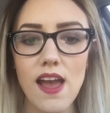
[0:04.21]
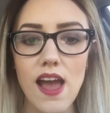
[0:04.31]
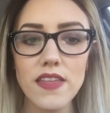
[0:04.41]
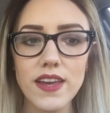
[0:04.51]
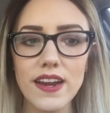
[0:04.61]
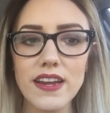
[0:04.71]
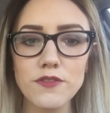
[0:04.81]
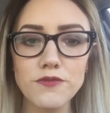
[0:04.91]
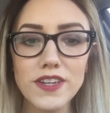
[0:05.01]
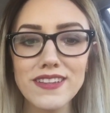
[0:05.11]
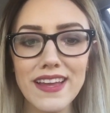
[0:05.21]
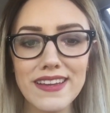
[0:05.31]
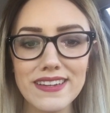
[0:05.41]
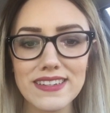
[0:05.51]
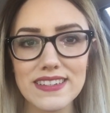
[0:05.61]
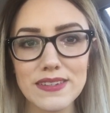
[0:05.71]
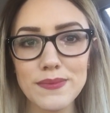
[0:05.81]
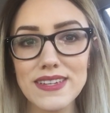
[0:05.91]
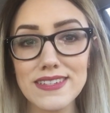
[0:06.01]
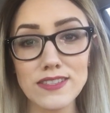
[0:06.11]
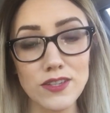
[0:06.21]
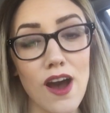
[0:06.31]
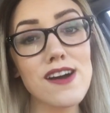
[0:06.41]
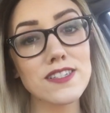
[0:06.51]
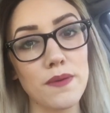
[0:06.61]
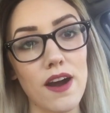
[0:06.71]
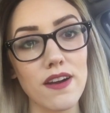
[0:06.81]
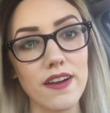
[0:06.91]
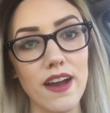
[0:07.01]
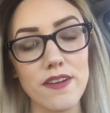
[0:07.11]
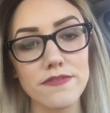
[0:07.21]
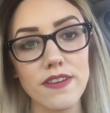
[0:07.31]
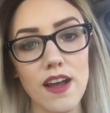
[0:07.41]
and that I feel like isn't talked about enough.